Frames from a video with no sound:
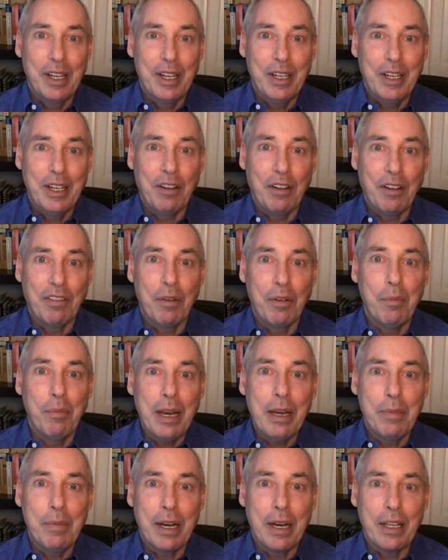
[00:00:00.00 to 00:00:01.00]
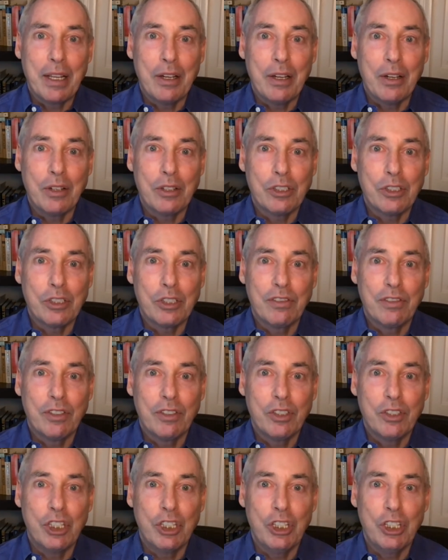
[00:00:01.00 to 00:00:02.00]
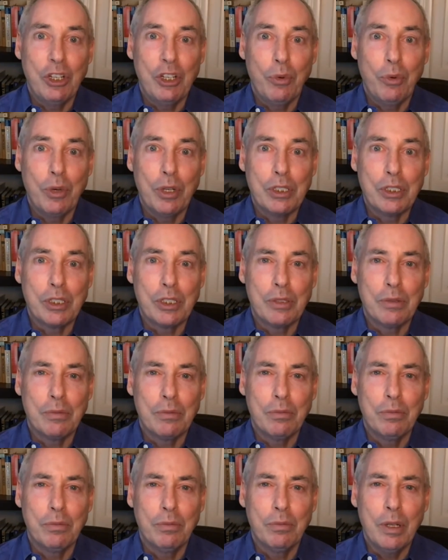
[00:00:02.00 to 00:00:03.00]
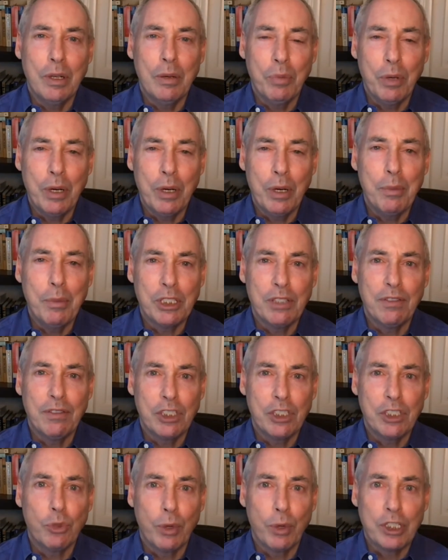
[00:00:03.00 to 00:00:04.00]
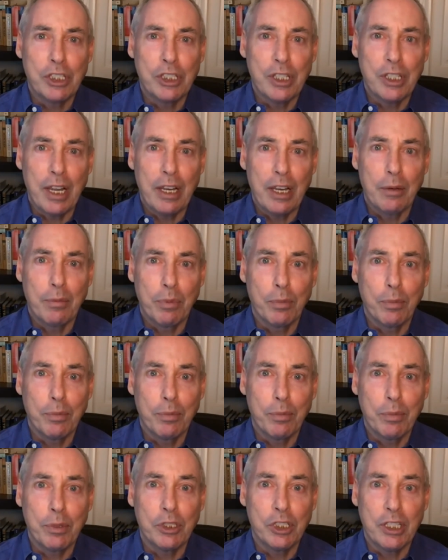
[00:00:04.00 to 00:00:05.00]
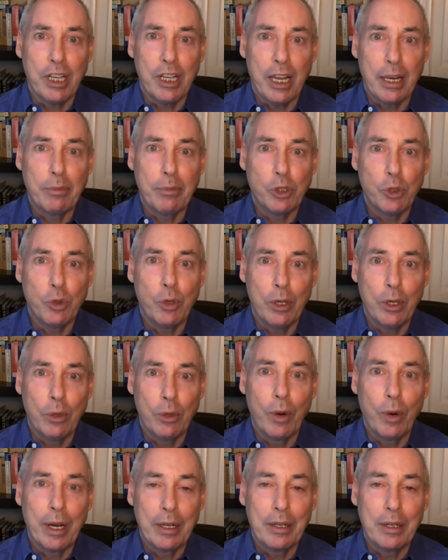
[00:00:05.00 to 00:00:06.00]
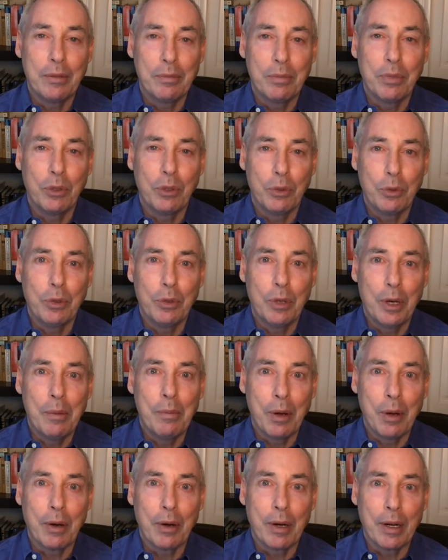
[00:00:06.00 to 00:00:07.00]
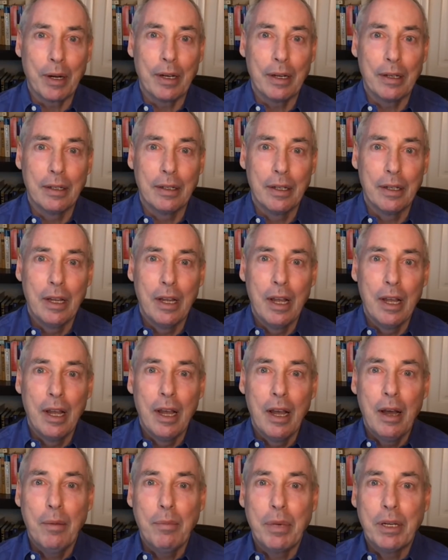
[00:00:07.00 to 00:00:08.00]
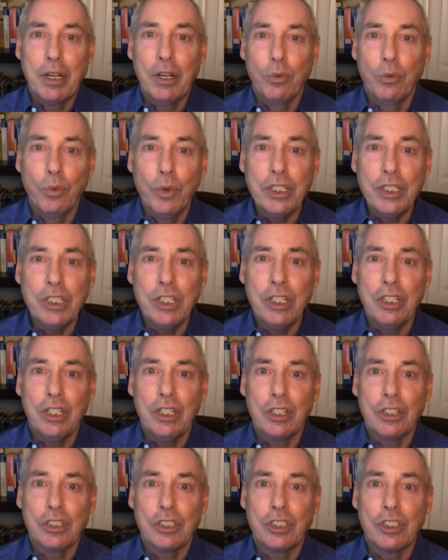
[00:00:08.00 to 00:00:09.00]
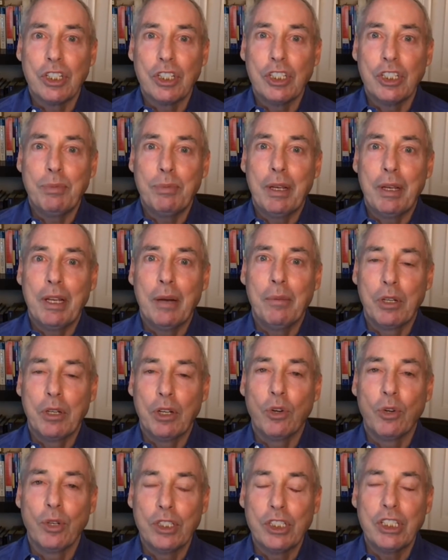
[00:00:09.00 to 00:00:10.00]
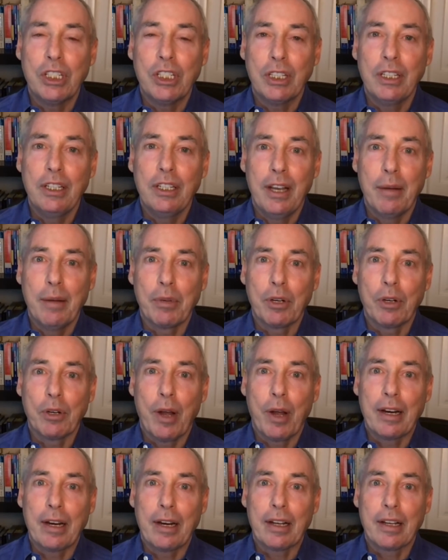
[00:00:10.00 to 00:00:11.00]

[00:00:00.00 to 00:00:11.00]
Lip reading: Now, for many, many years, Virginia was pretty much of a swing state, a purple state between red and blue America. But in recent years, it's become increasingly Democratic.